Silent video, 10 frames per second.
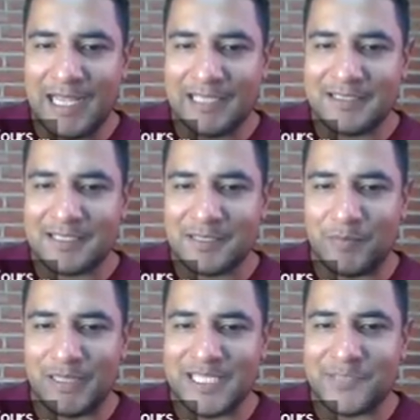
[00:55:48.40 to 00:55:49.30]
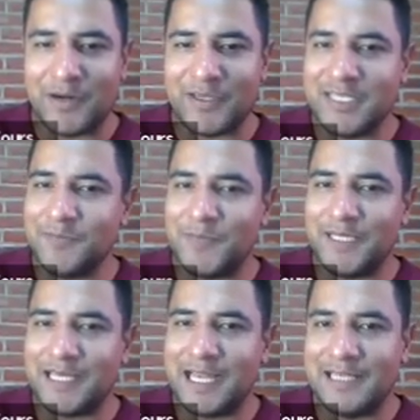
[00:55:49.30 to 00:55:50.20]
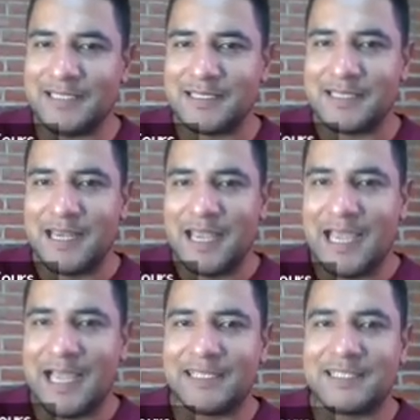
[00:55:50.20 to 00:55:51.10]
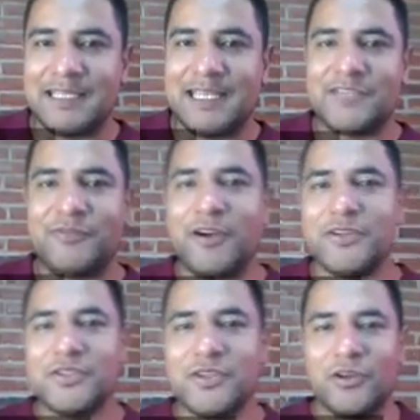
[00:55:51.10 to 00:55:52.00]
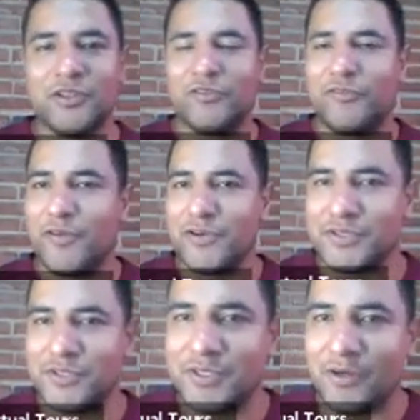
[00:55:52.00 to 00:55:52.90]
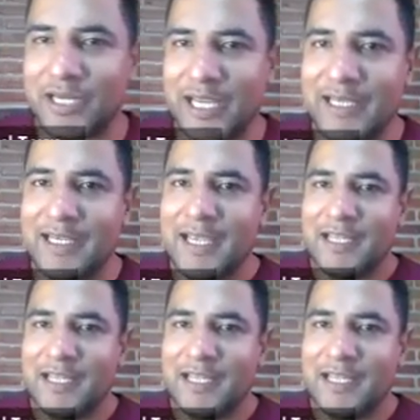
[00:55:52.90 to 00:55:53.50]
and please participate, guys. And let's focus on the first. Okay,